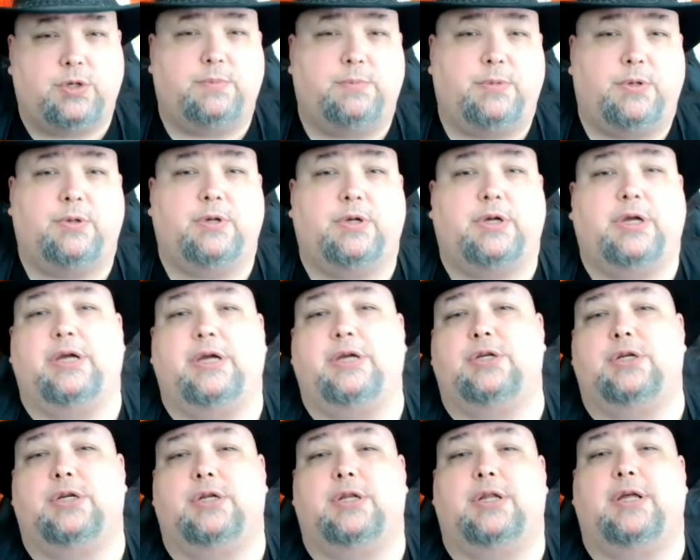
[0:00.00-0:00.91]

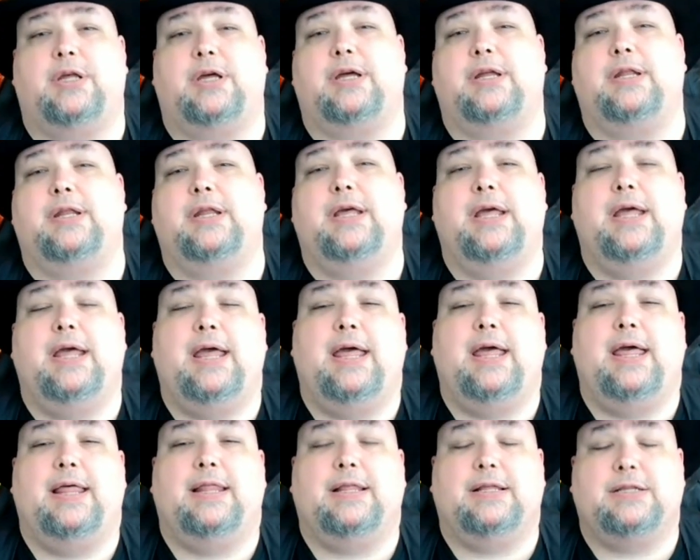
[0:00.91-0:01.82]
communication line
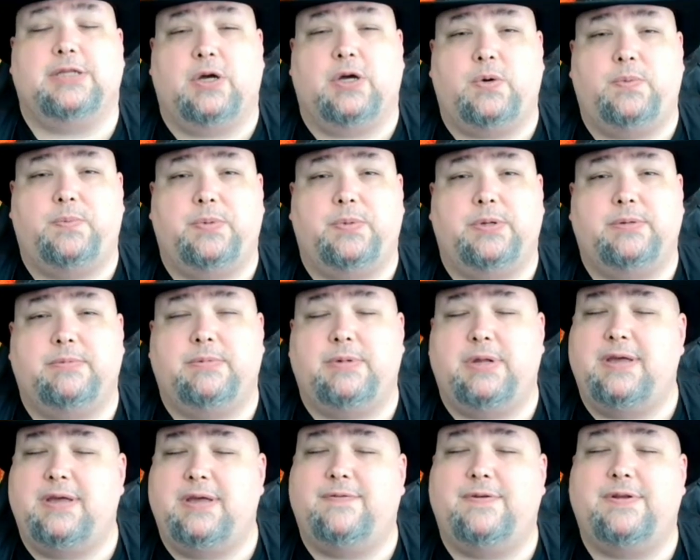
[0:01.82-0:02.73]
that's open,
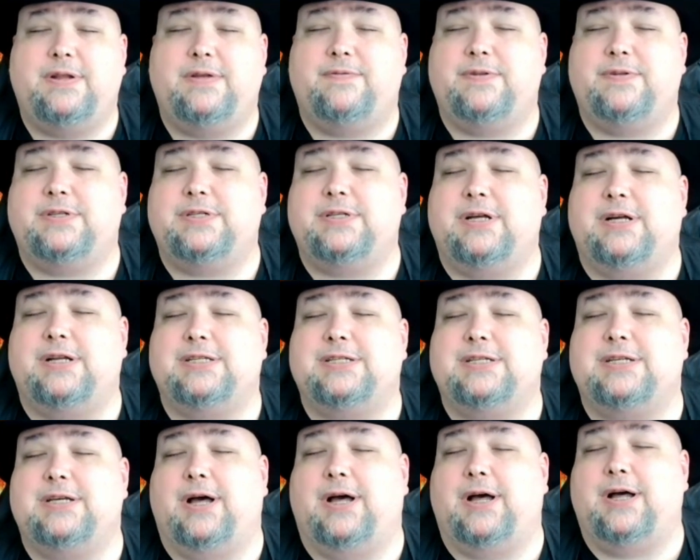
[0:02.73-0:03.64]
even if it's not
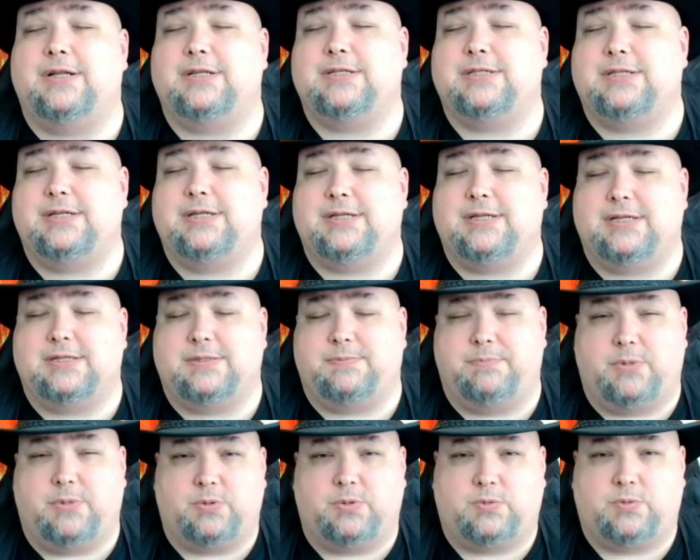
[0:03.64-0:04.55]
as constant as
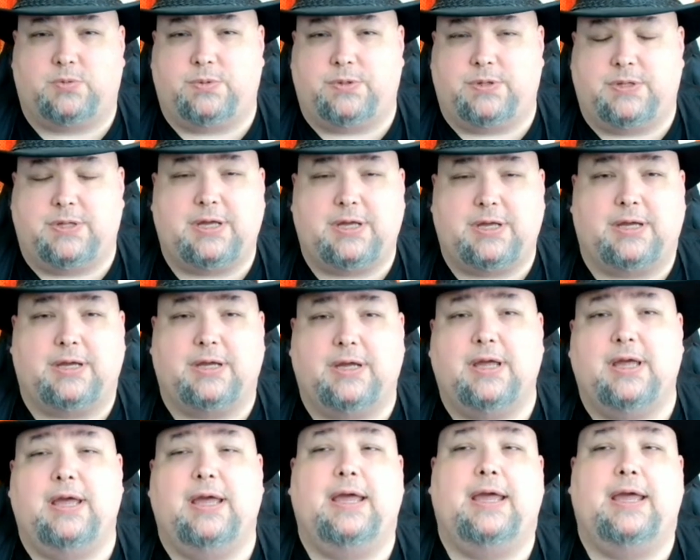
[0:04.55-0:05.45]
most would think.
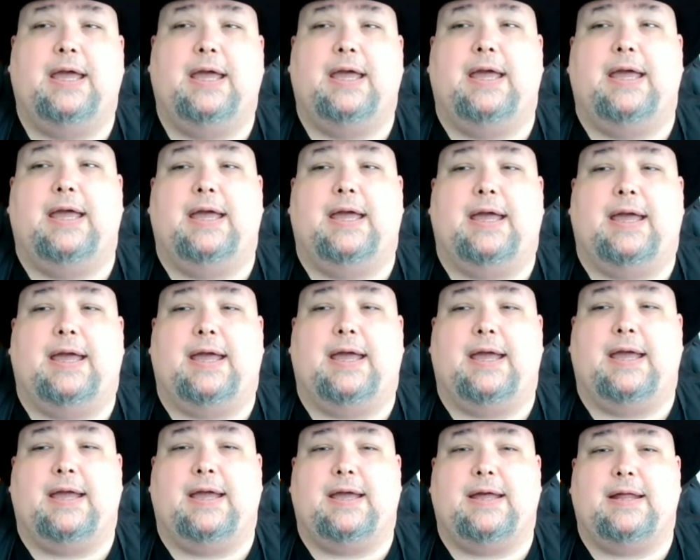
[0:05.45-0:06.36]

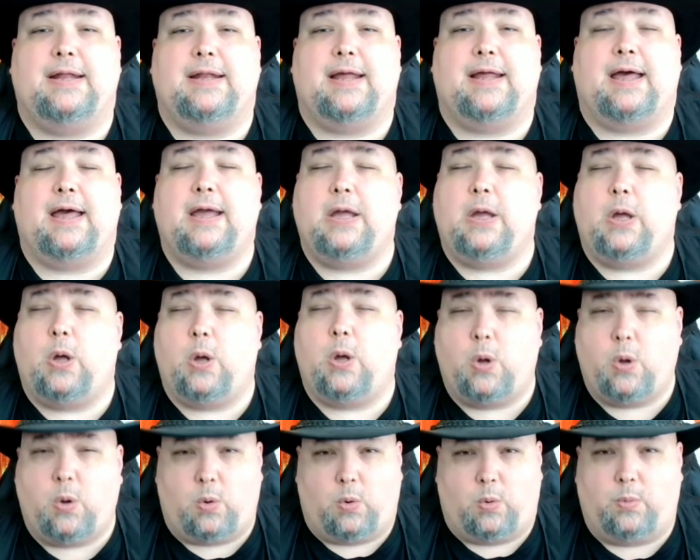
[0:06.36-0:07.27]
And I
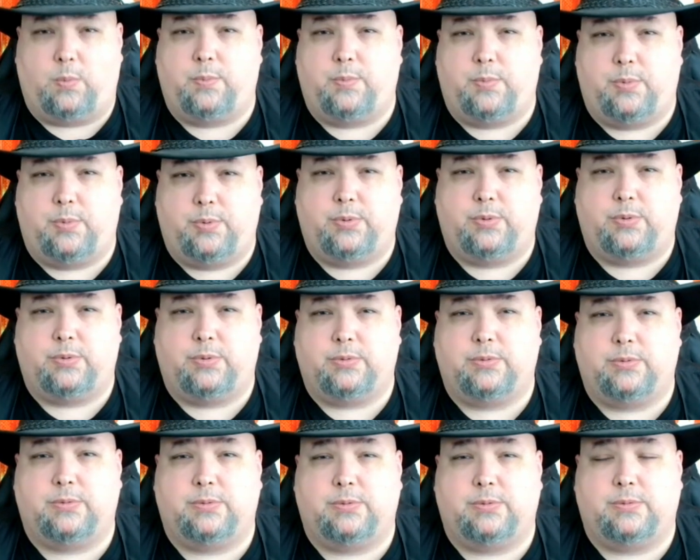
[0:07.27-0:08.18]
hope
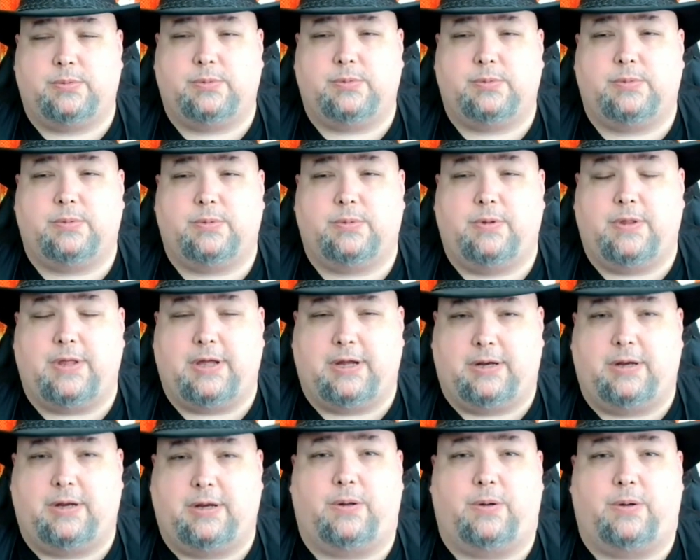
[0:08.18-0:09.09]

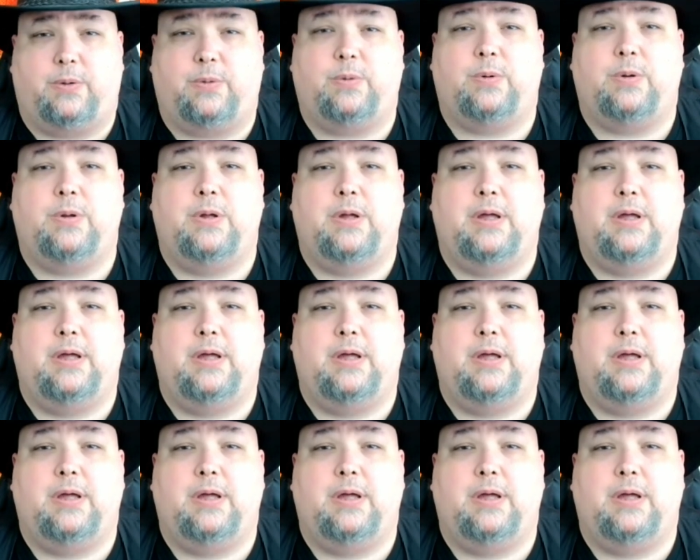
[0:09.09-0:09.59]
they know